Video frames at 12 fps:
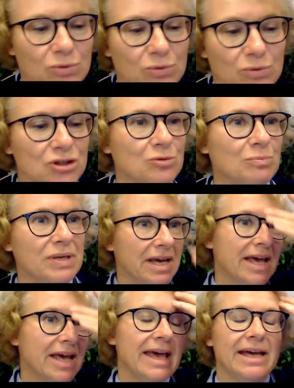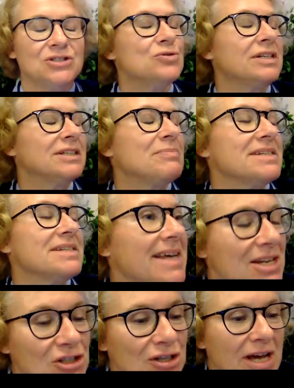And during the presentation,
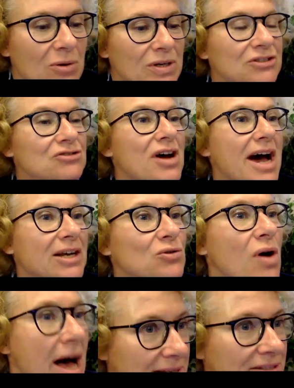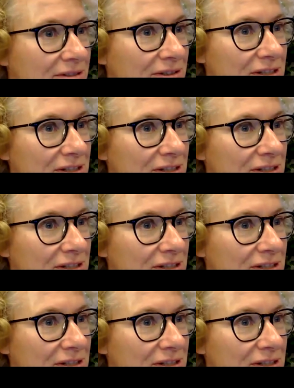I will try to answer this